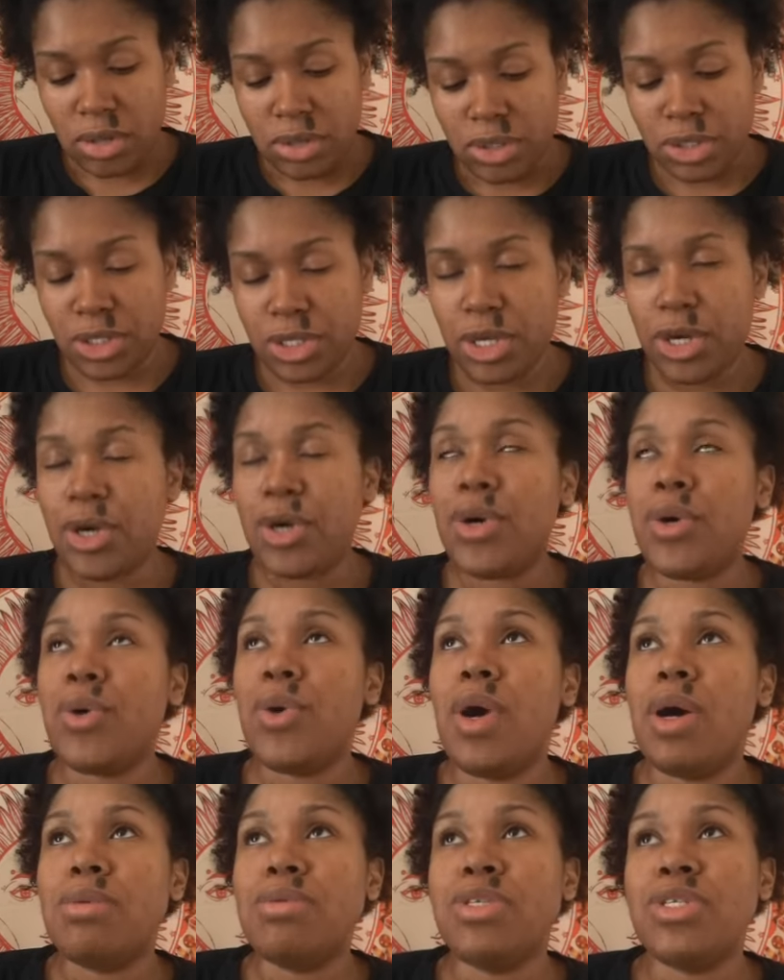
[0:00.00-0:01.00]

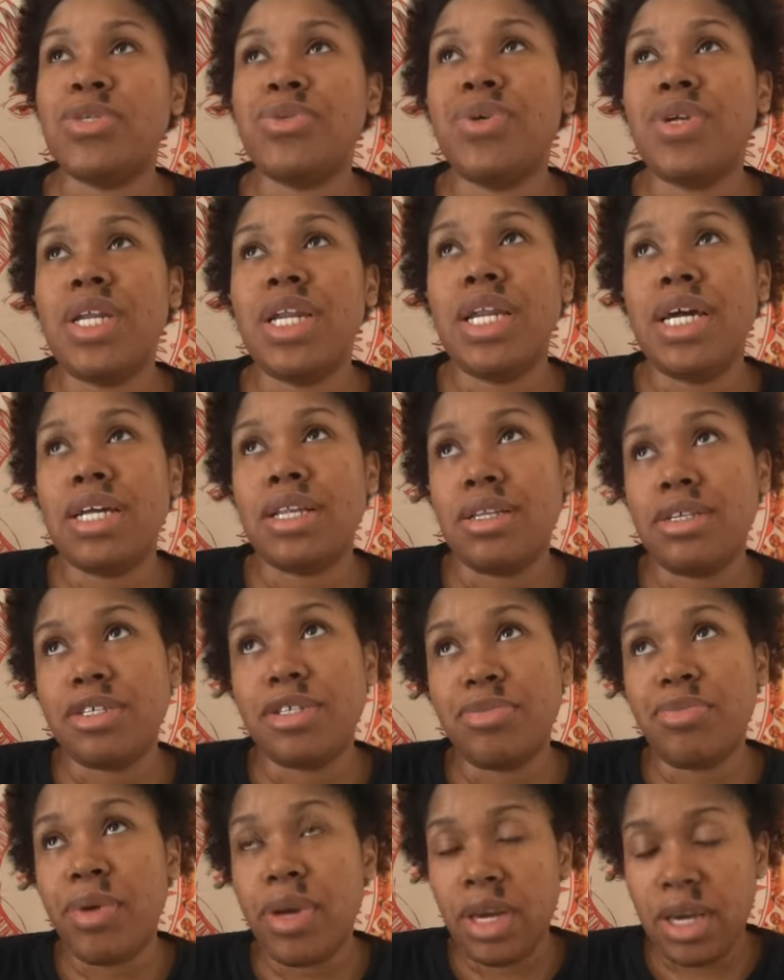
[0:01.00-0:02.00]
So I'm just going to let
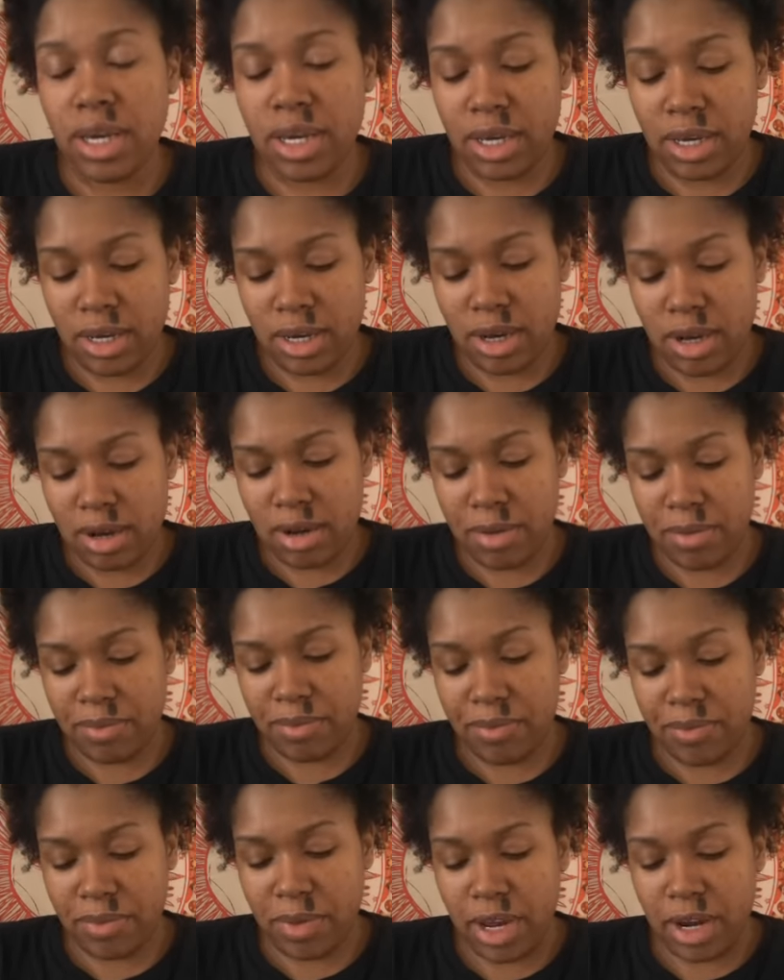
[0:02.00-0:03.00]
this be
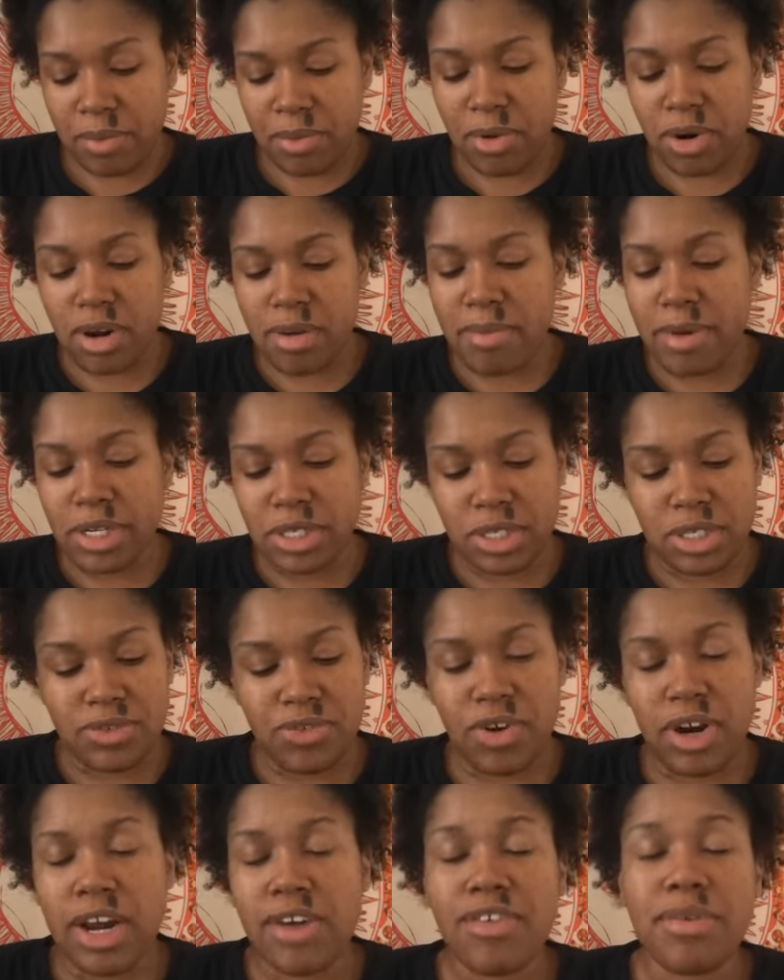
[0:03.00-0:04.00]
um, an important message
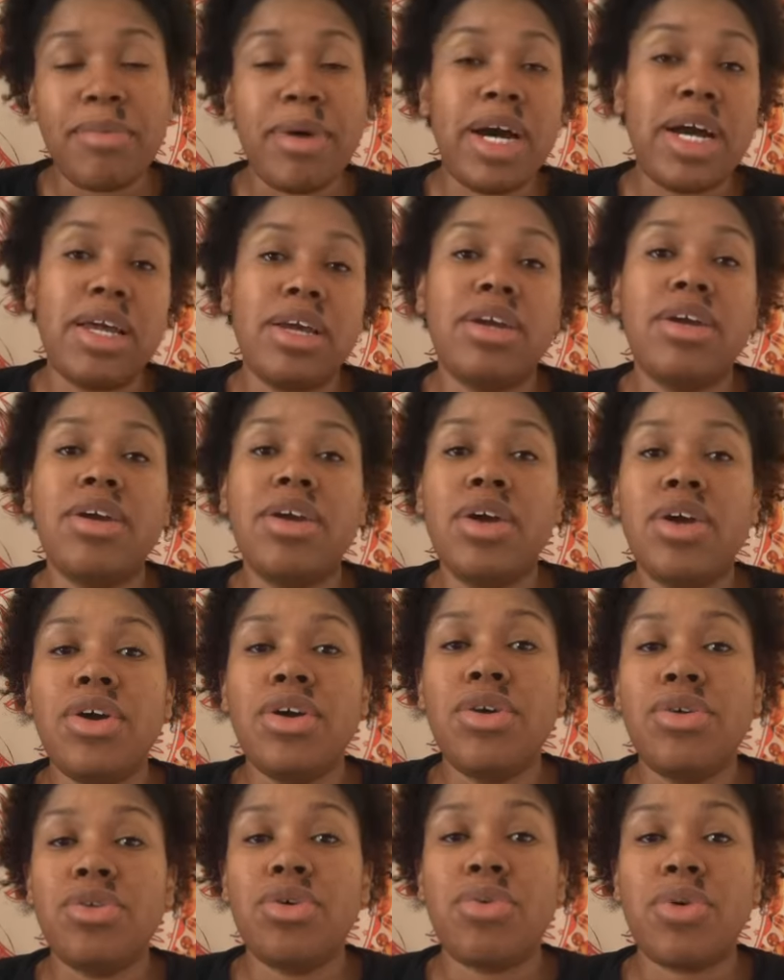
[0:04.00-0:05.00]
for everybody,
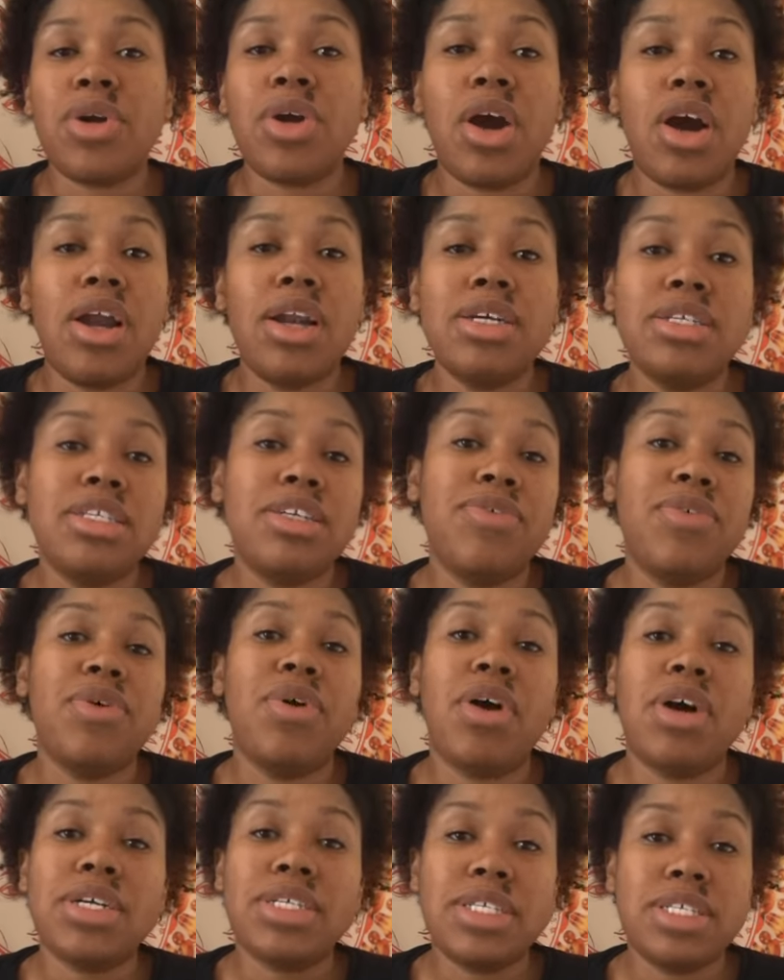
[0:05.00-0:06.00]
you know, regardless if
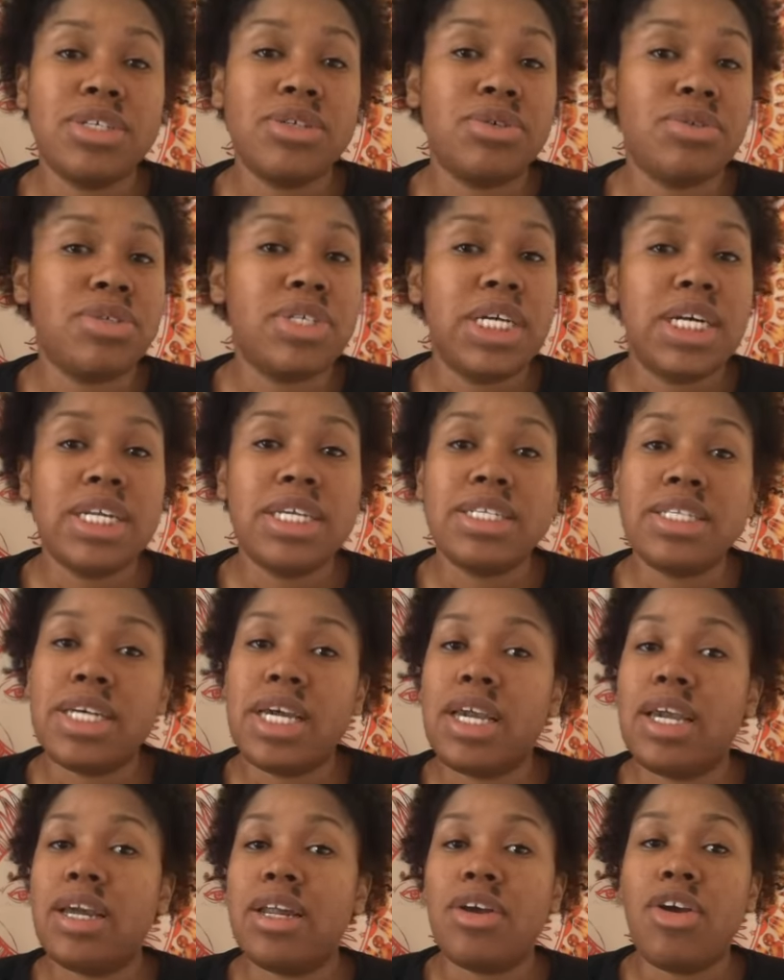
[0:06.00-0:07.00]
you are single, and
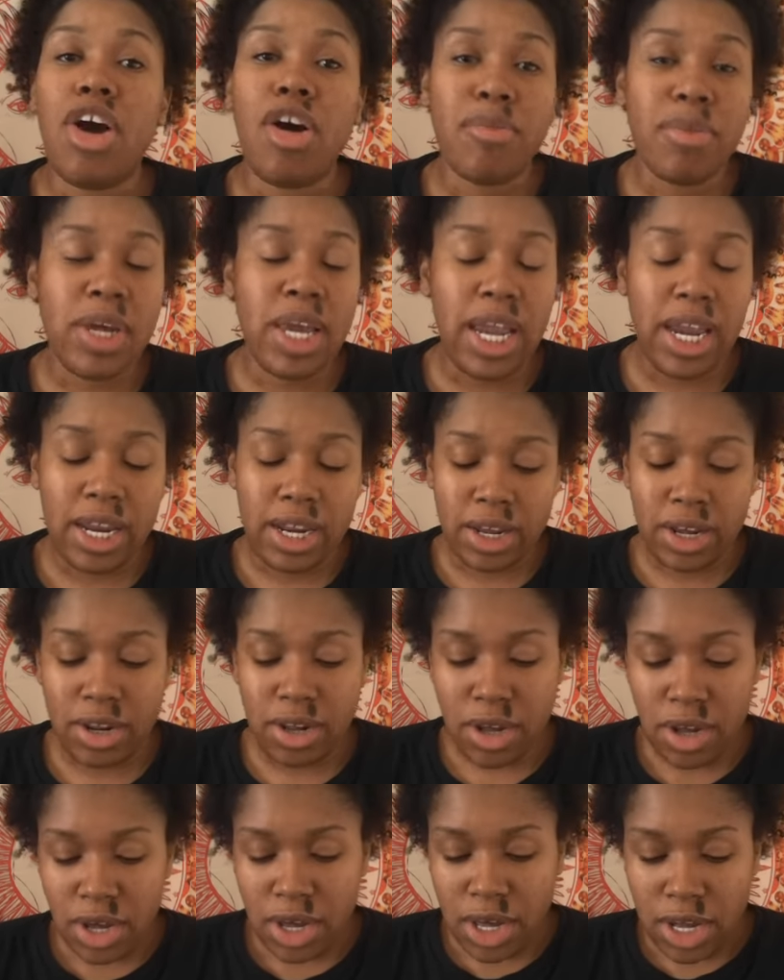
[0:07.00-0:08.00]
taking, complicated.
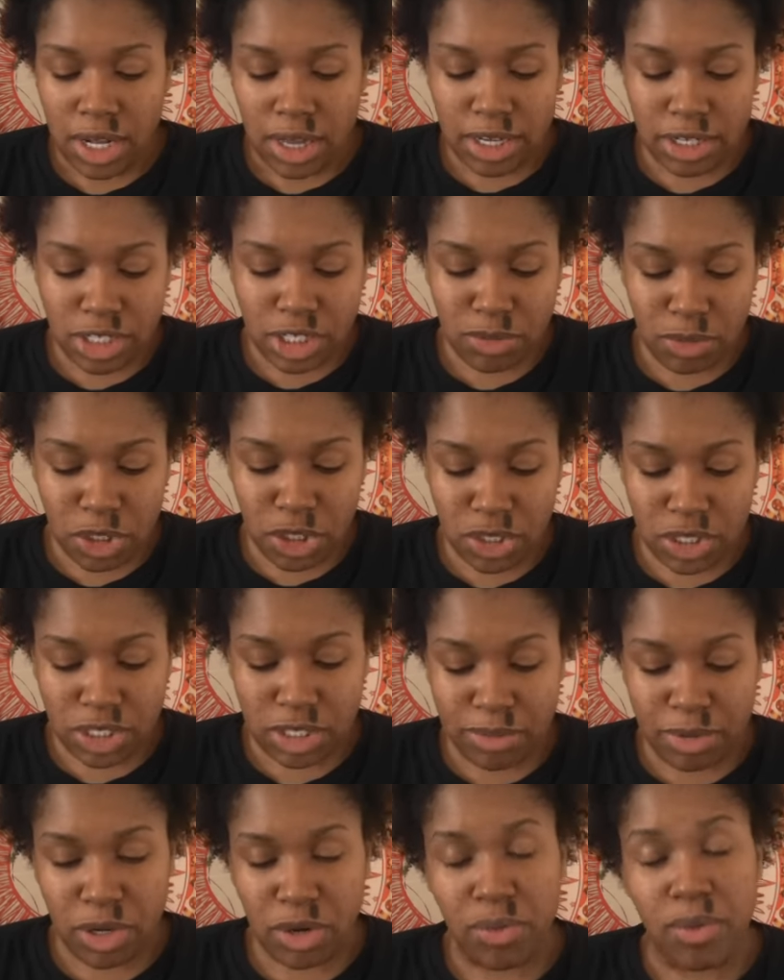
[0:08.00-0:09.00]
This is what you need
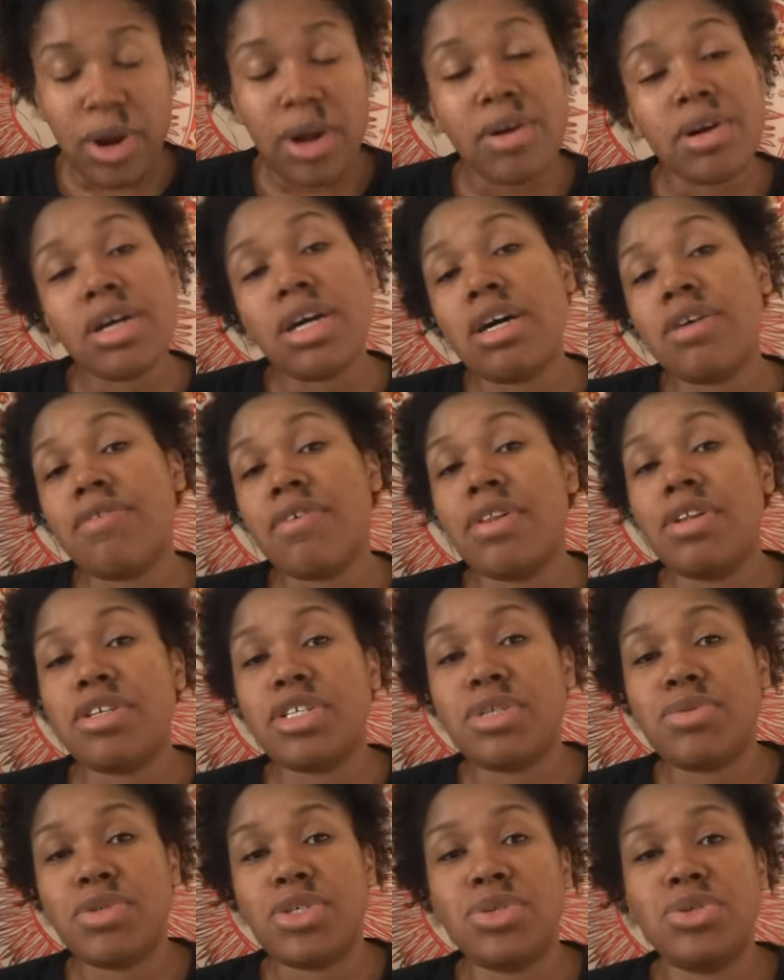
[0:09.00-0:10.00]
to be aware of and
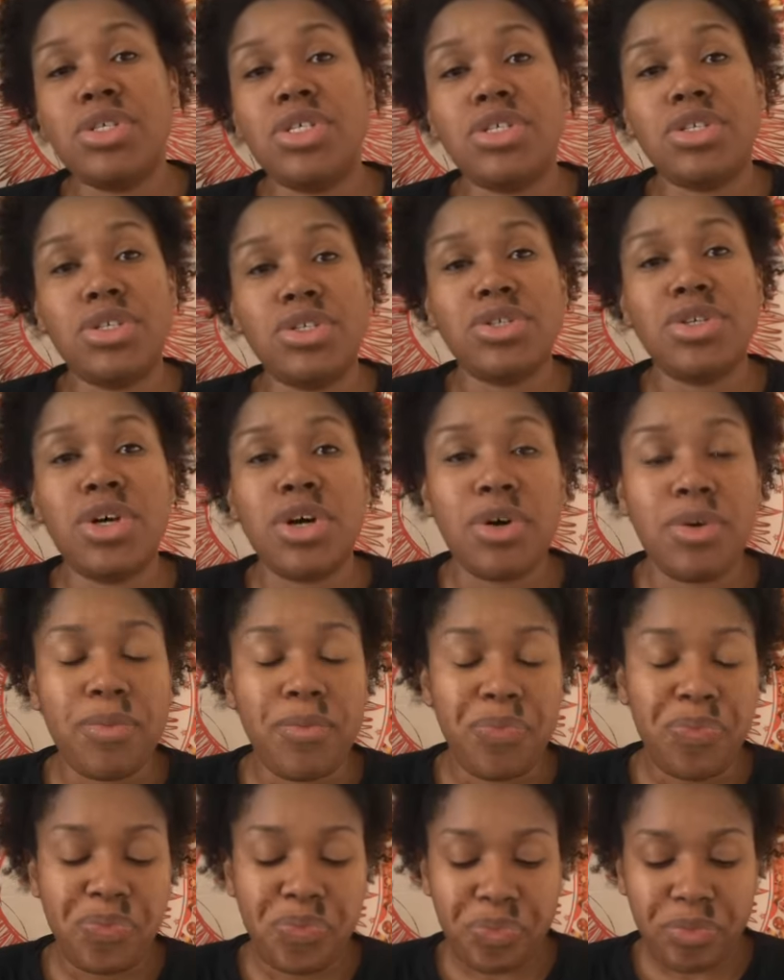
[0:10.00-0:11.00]
this is what you need to know